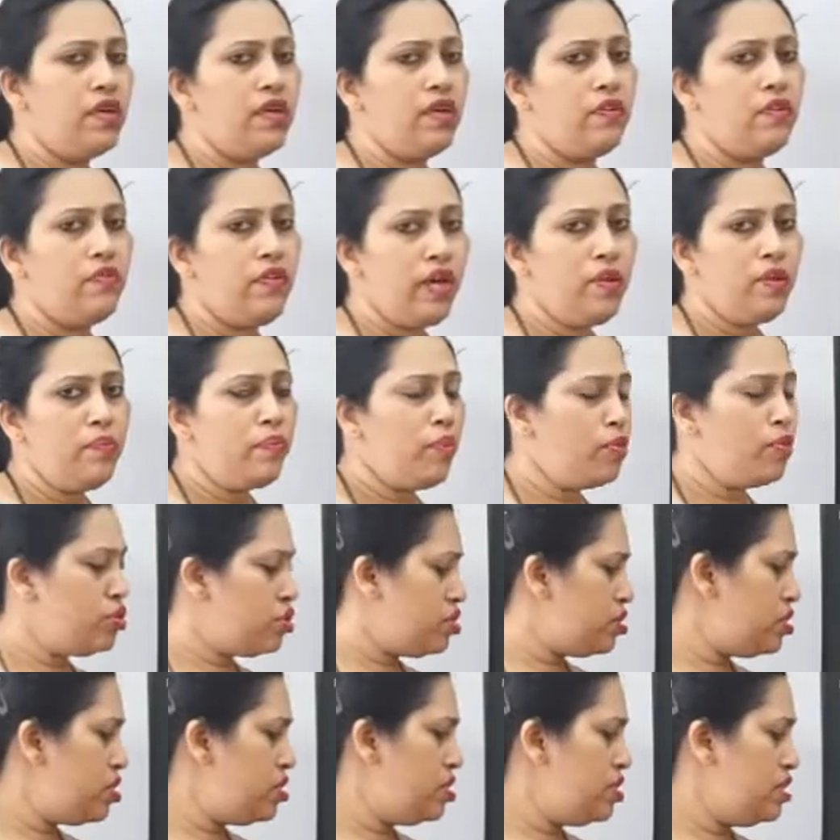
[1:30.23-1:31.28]
one
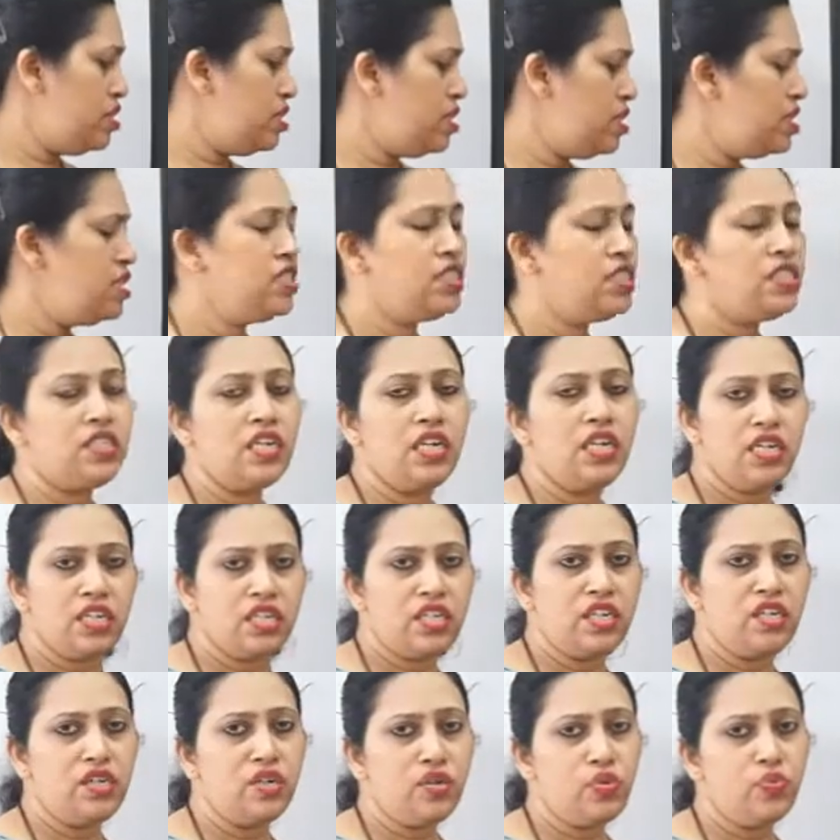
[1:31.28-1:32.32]
portion is
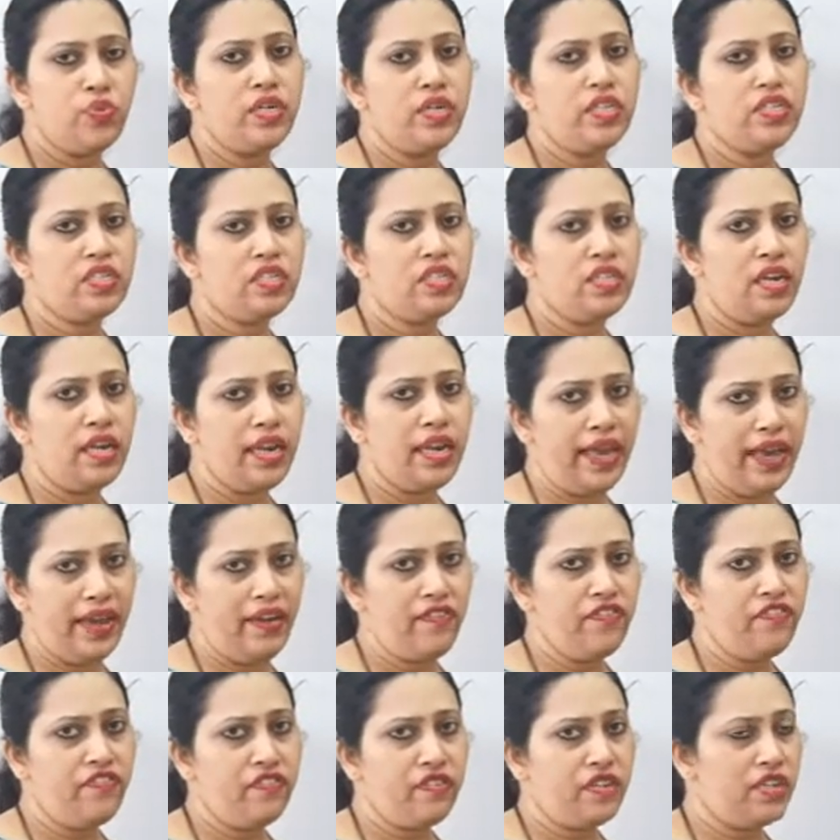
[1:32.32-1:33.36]
tilted towards the
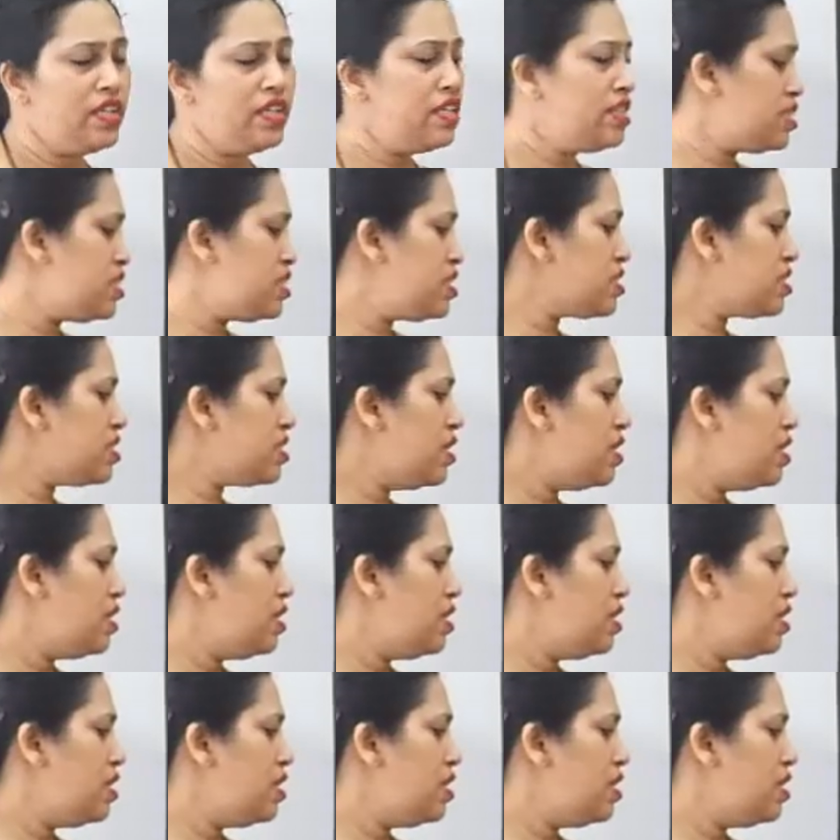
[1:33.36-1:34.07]
left, it is